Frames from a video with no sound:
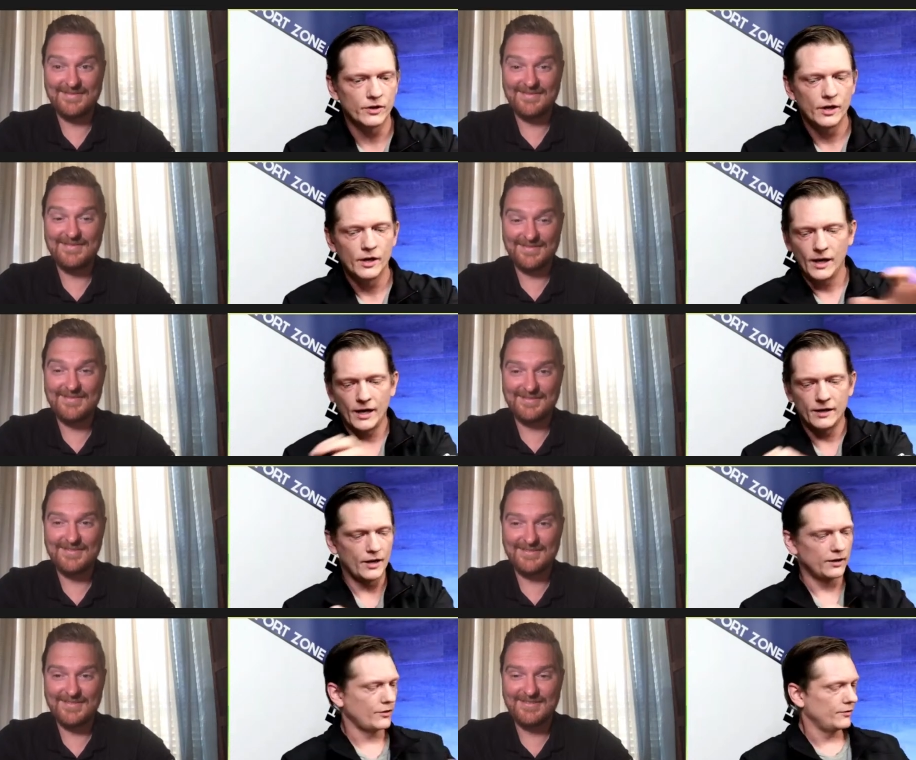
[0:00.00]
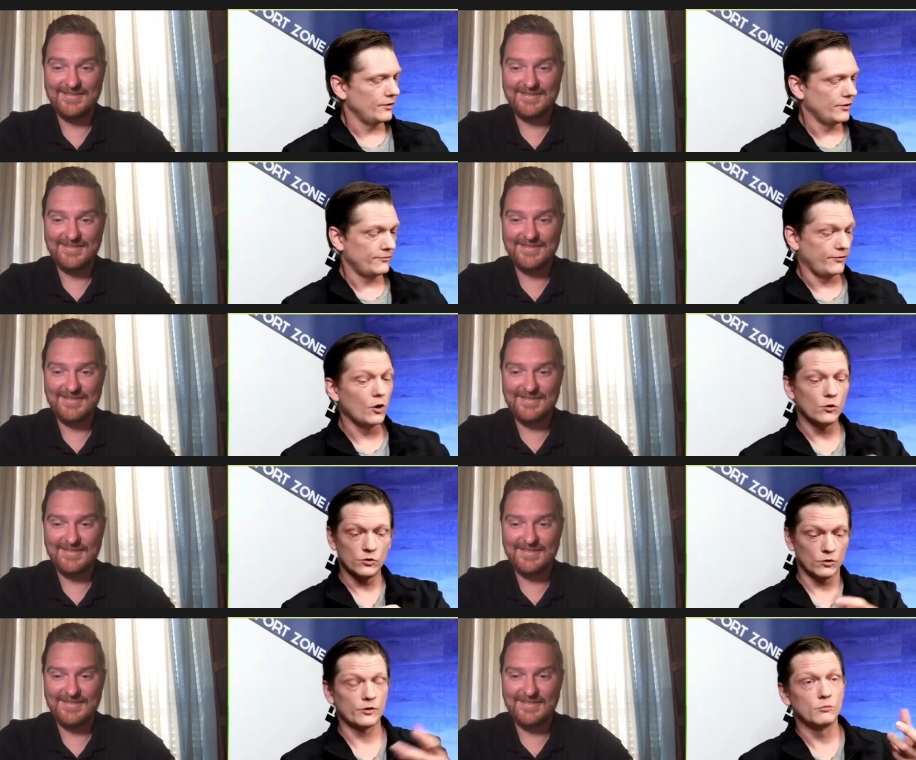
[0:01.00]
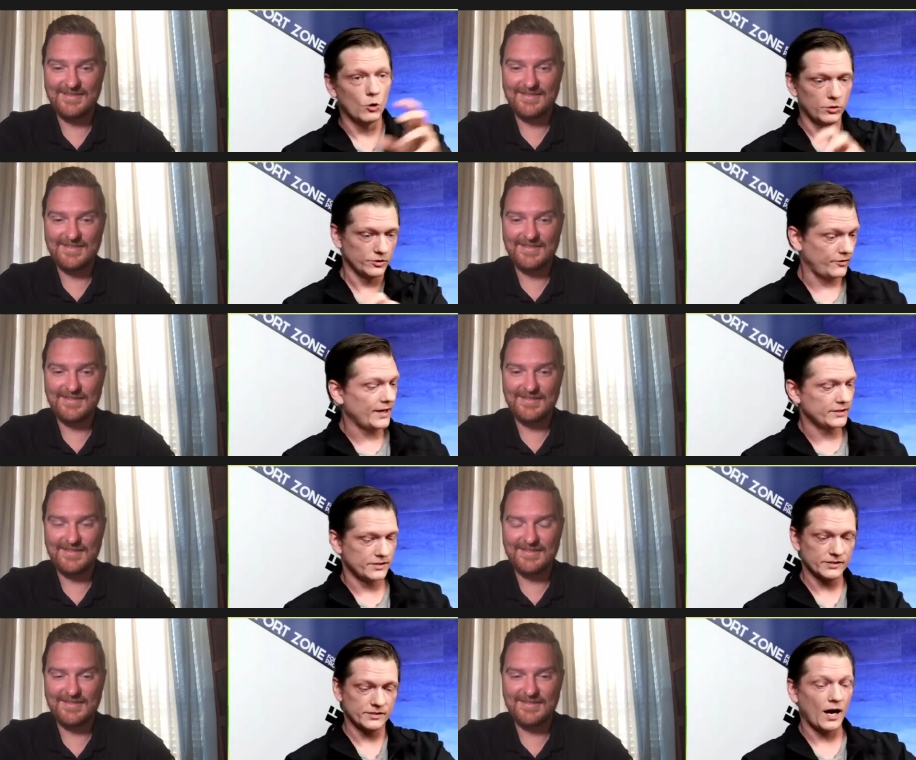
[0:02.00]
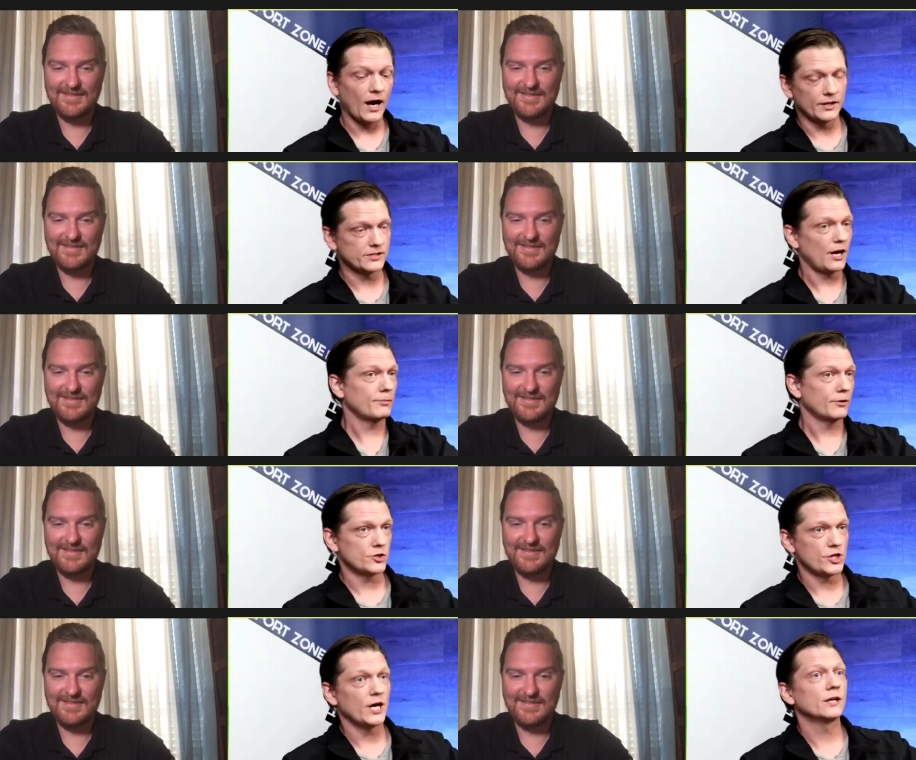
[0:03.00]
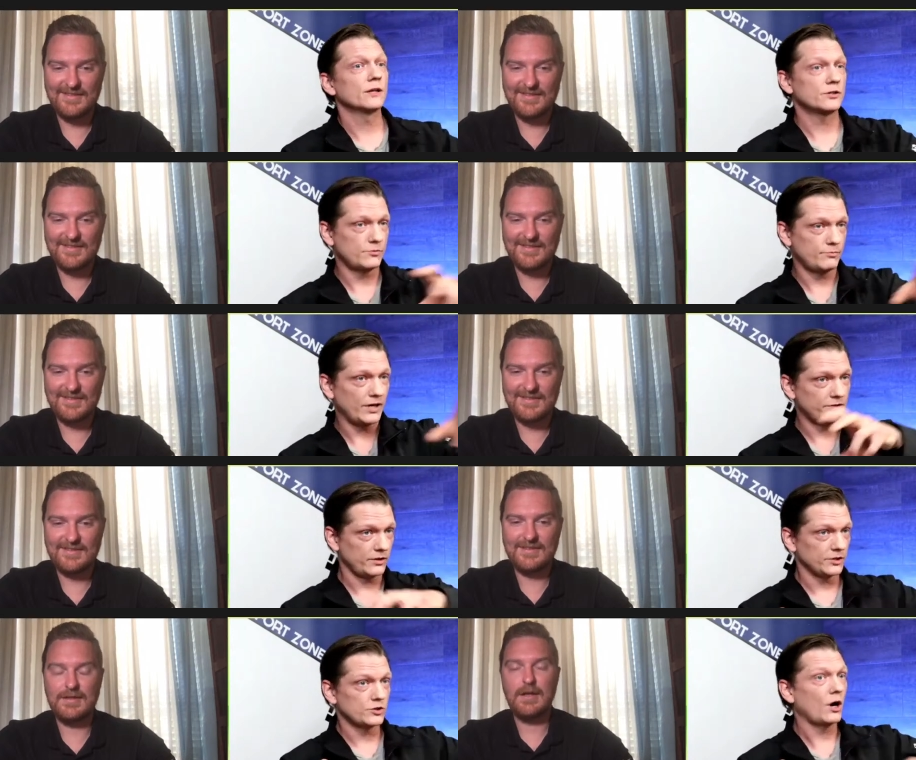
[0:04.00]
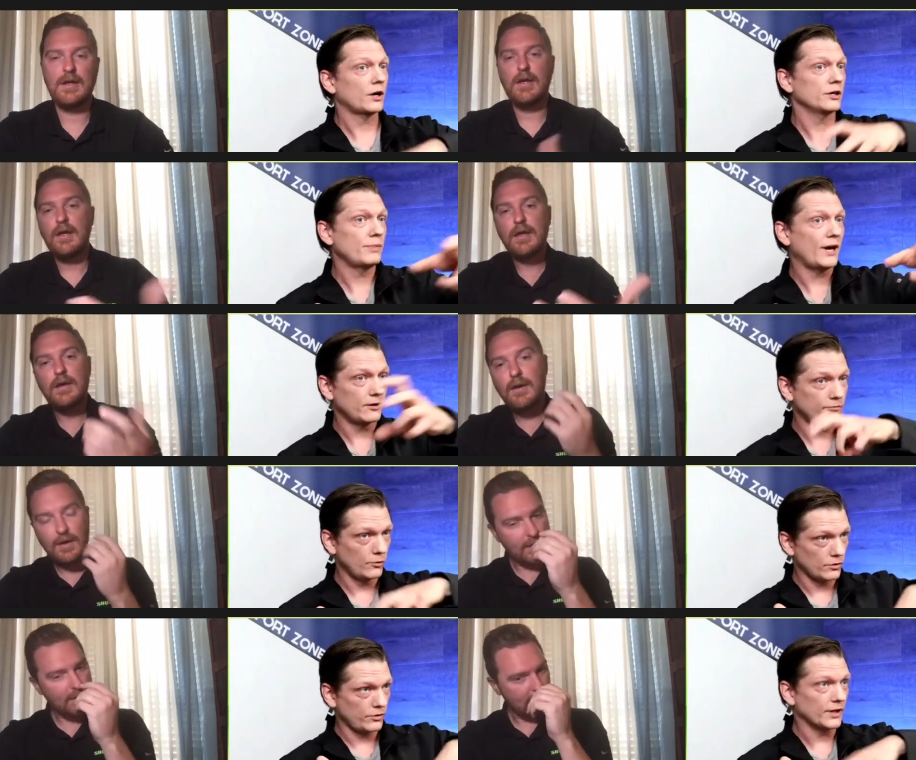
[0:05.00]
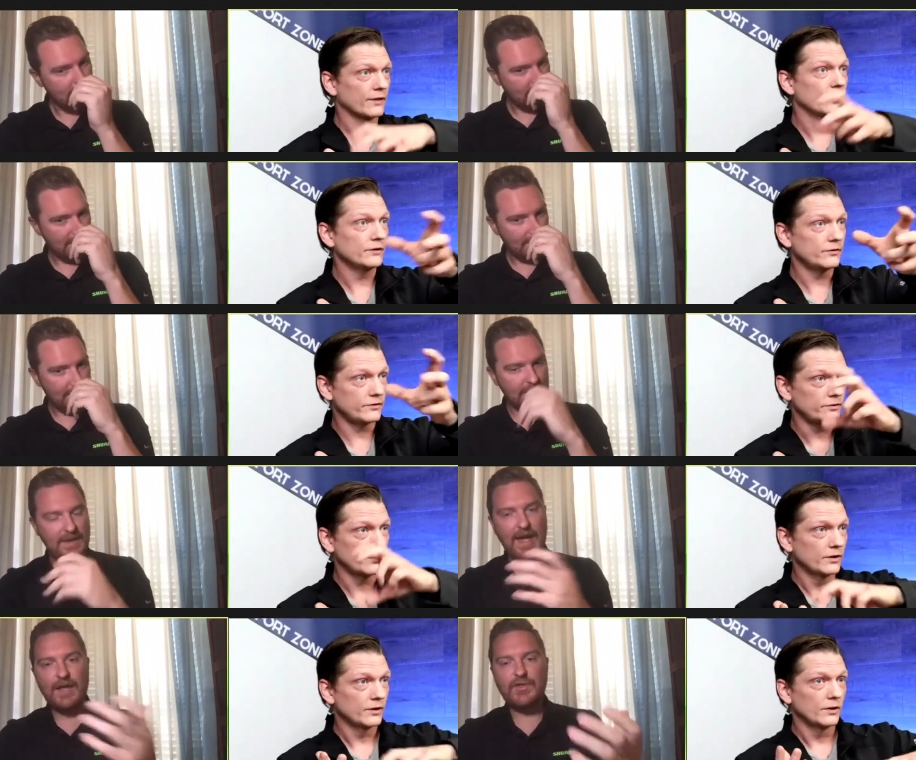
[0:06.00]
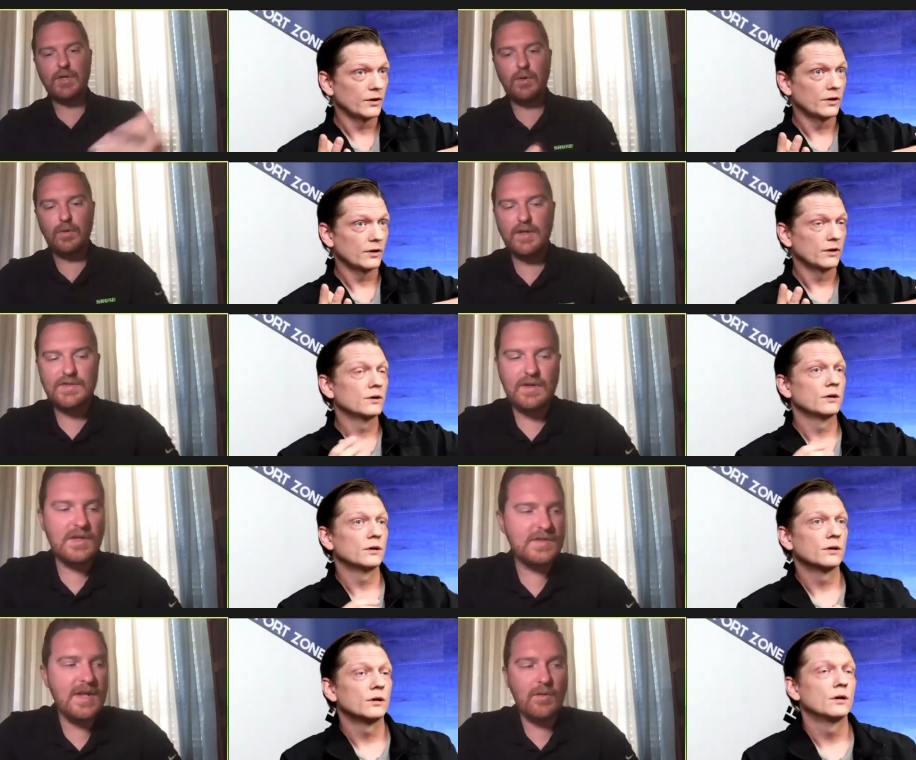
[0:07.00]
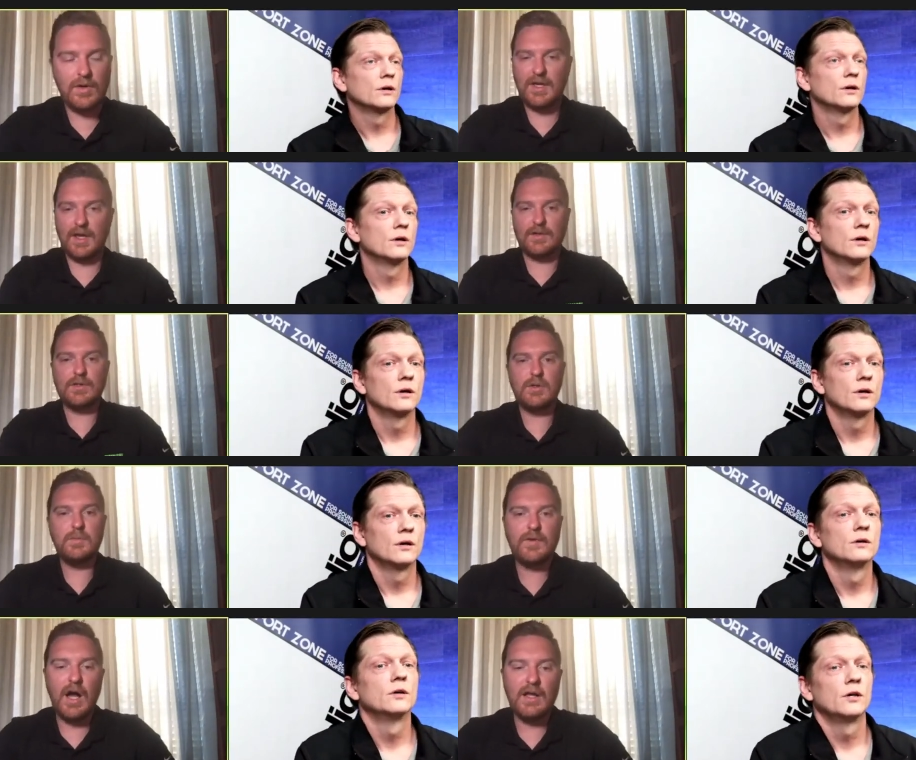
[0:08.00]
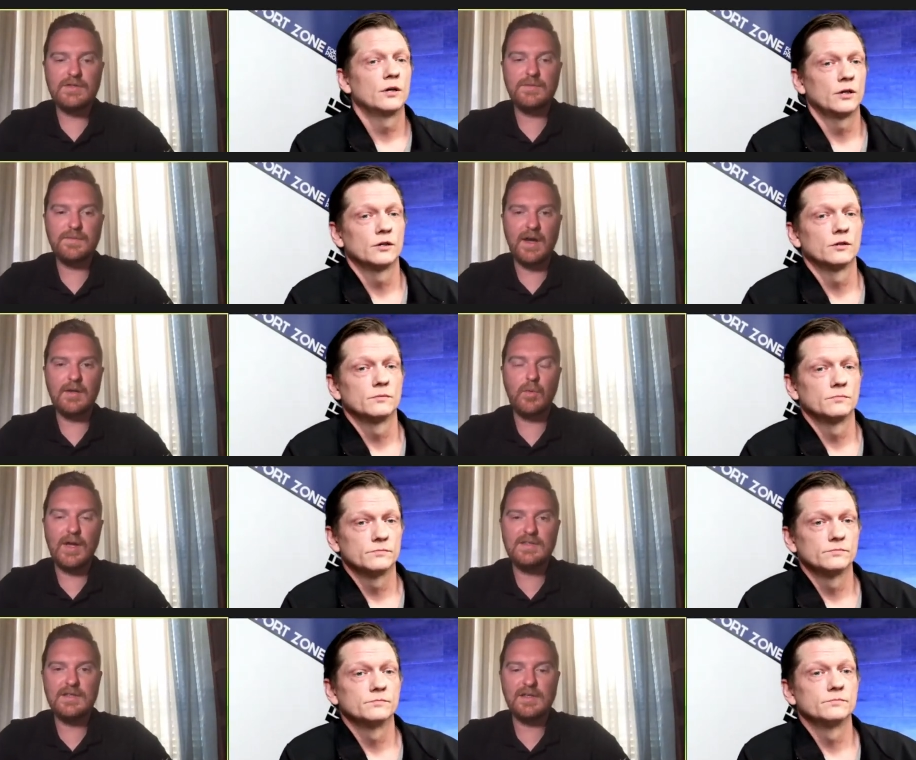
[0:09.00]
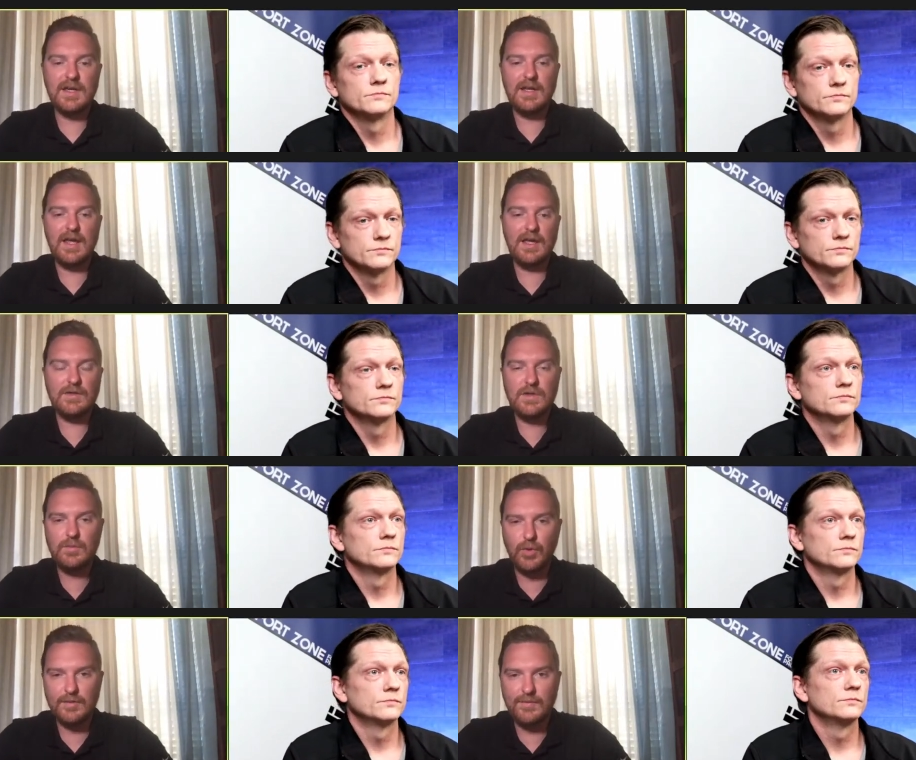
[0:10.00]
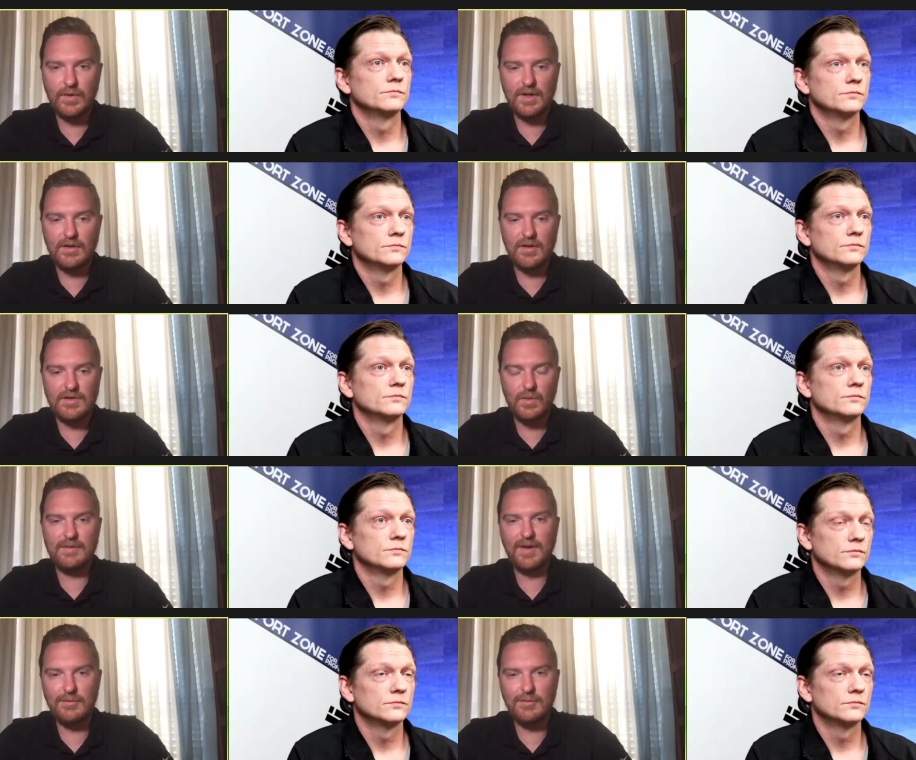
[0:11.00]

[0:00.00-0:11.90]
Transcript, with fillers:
Speaker 1: and then the the phone or the mobile device is on a separate chain that's basically talking back and forth like
Speaker 2: this. Yeah, so it's it's networking. So you've got to find a way to get a 2.4 gigahertz Wi-Fi